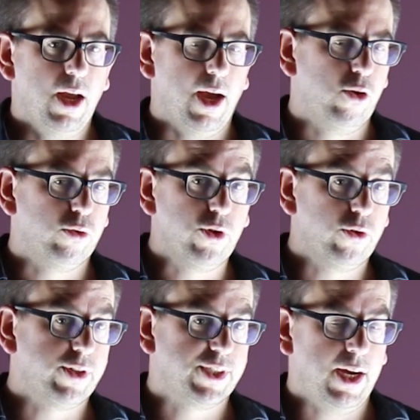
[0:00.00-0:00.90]
and on the
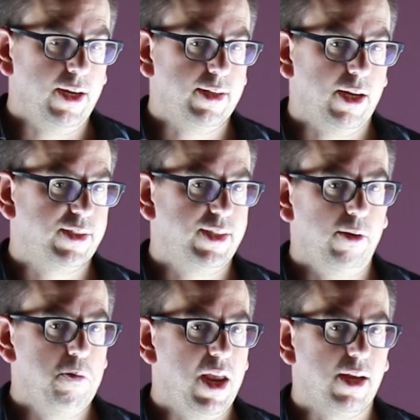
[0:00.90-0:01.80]
other side I
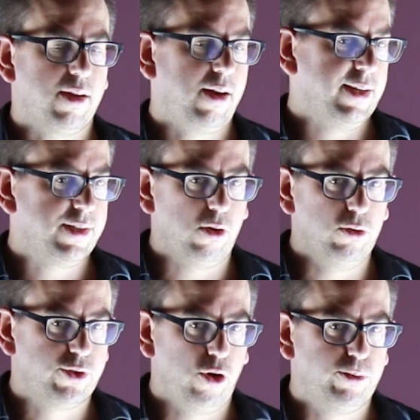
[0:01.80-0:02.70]
still make
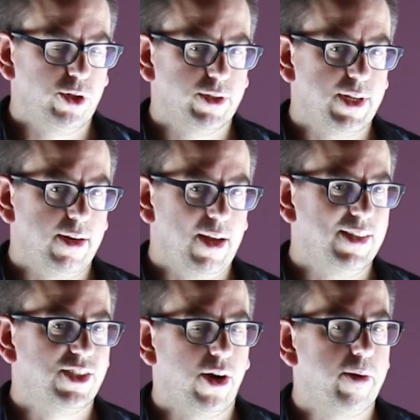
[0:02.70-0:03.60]
classical sculptures
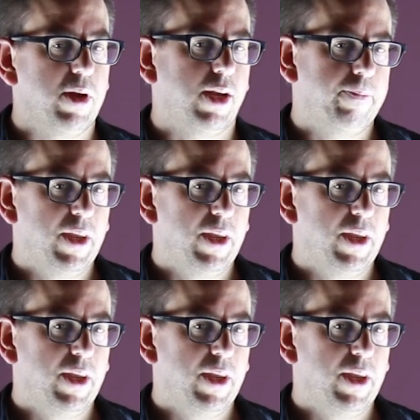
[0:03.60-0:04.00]
in ceramic.